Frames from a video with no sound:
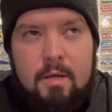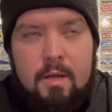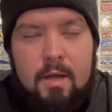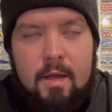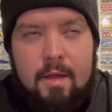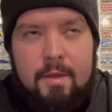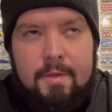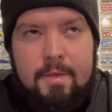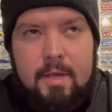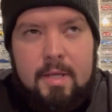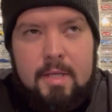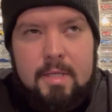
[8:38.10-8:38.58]

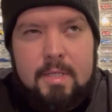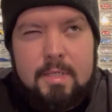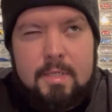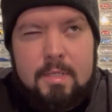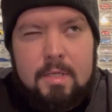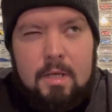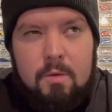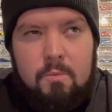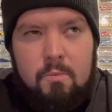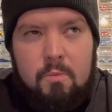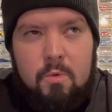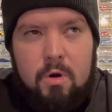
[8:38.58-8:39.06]
I think,
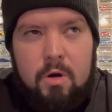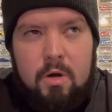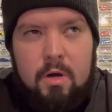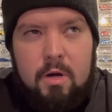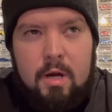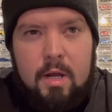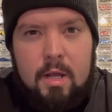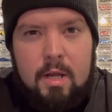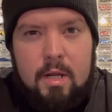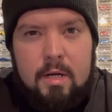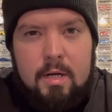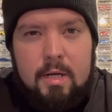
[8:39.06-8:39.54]
somewhere
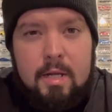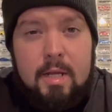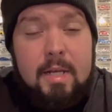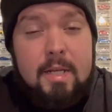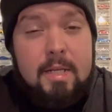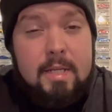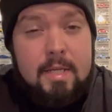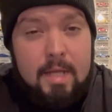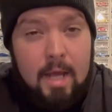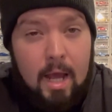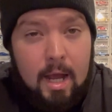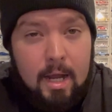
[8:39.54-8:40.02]
in
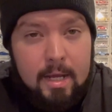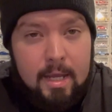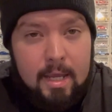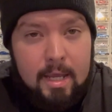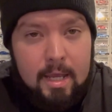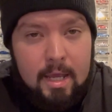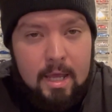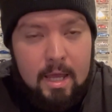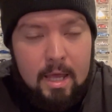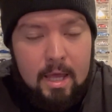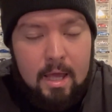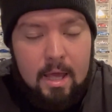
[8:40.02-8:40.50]

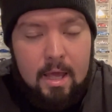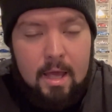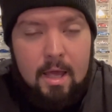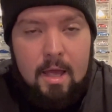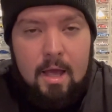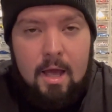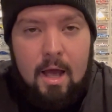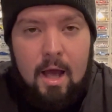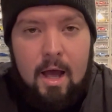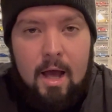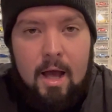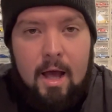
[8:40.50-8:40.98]
Kentucky.
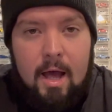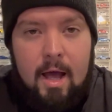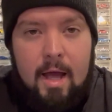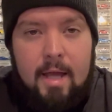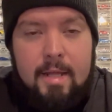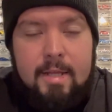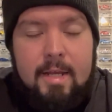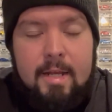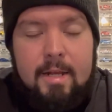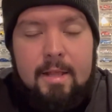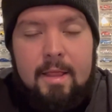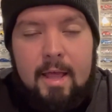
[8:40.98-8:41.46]
I
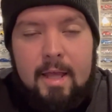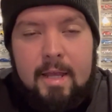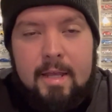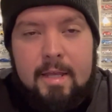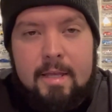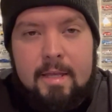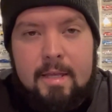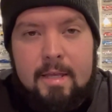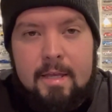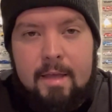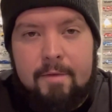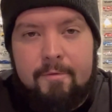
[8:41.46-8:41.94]
did
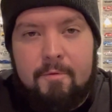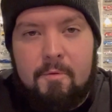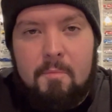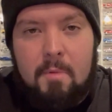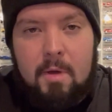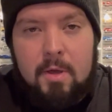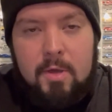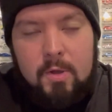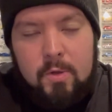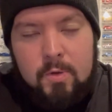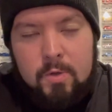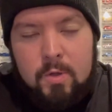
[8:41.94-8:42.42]
like give him
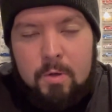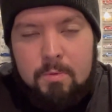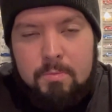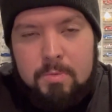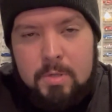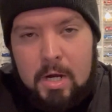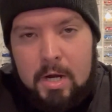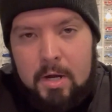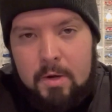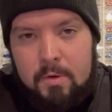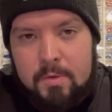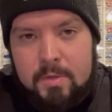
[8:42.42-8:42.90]
my YouTube
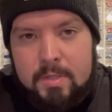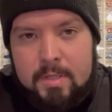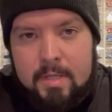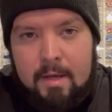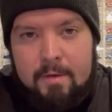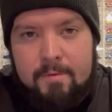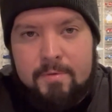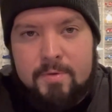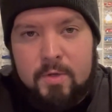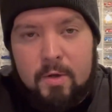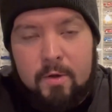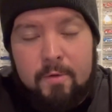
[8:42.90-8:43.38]
channel and
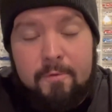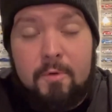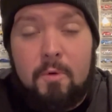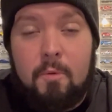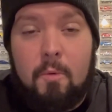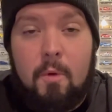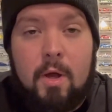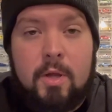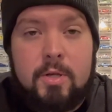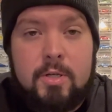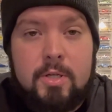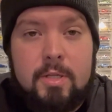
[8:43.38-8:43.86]
stuff, so if you're
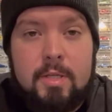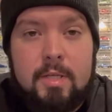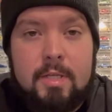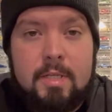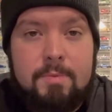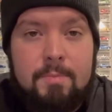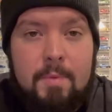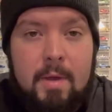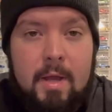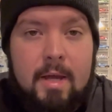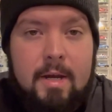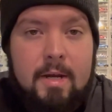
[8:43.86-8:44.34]
watching
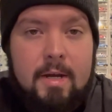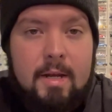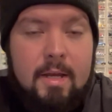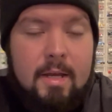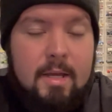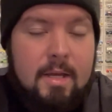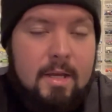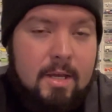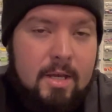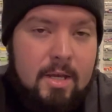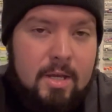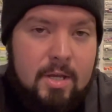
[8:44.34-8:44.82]
this, man,
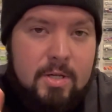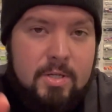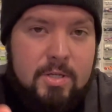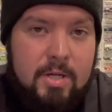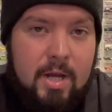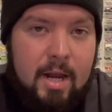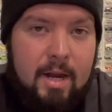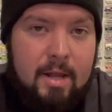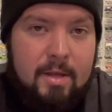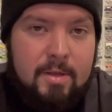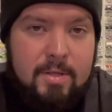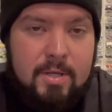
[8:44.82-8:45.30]

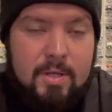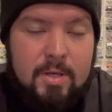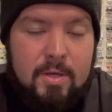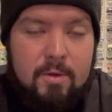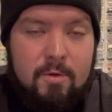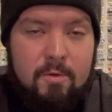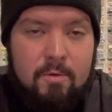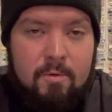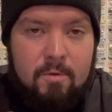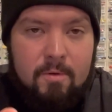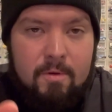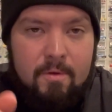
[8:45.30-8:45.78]
shout out to
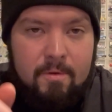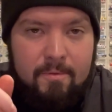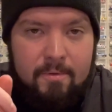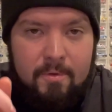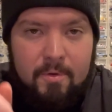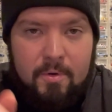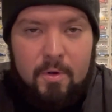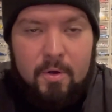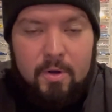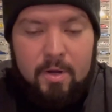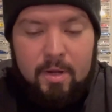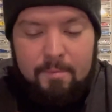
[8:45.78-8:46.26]
you for
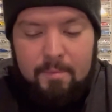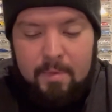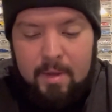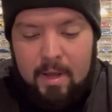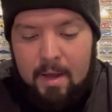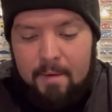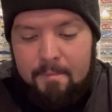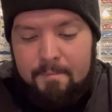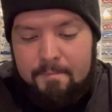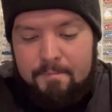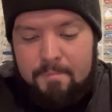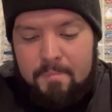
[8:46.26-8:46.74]
hooking me
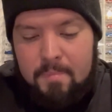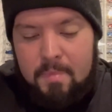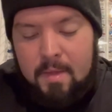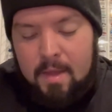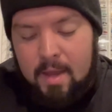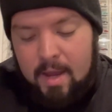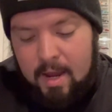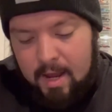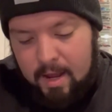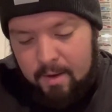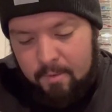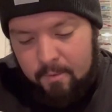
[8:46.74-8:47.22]
up,
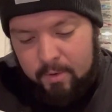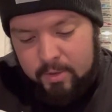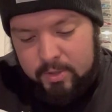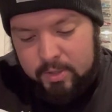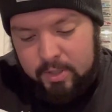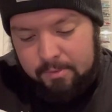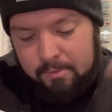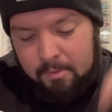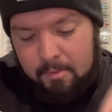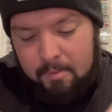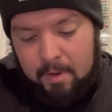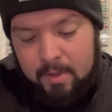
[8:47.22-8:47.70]
which
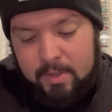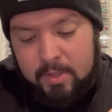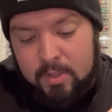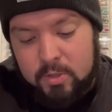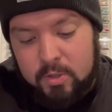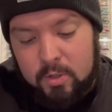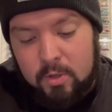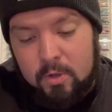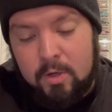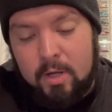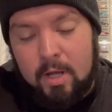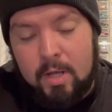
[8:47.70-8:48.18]
I'm about to
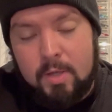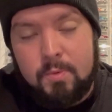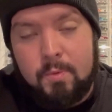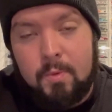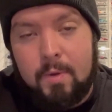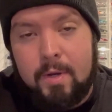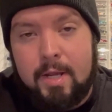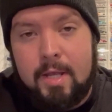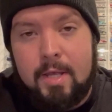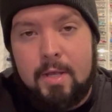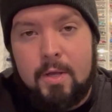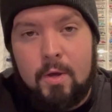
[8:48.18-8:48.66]
show you guys
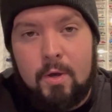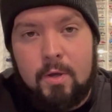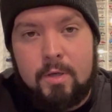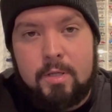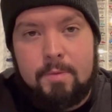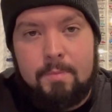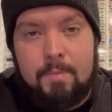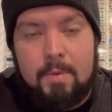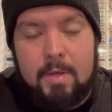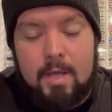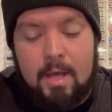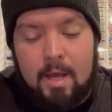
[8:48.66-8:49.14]
what he
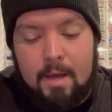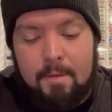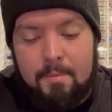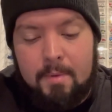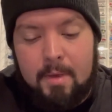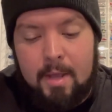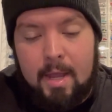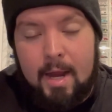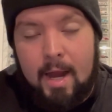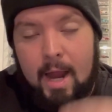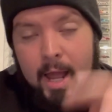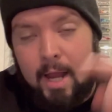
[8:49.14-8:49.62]
hooked me up.
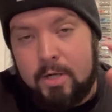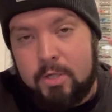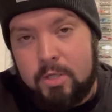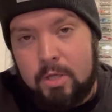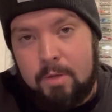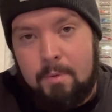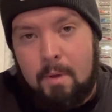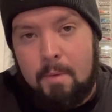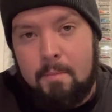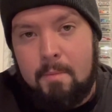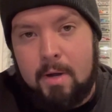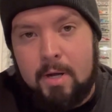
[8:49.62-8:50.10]
And
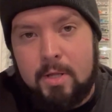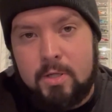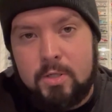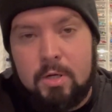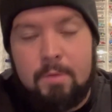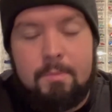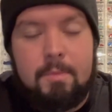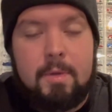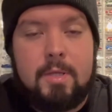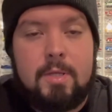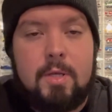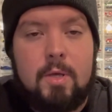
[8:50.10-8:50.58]
actually my buddy
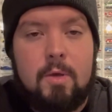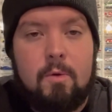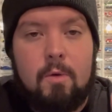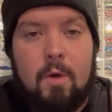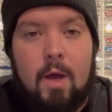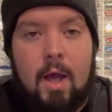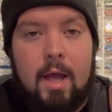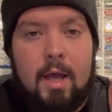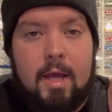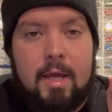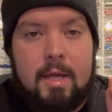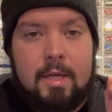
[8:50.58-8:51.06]
Jimmy too.
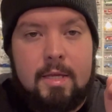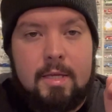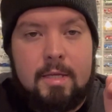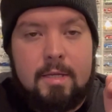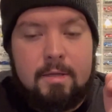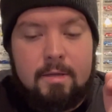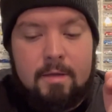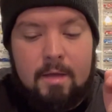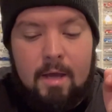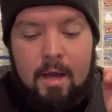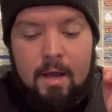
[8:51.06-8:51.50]
I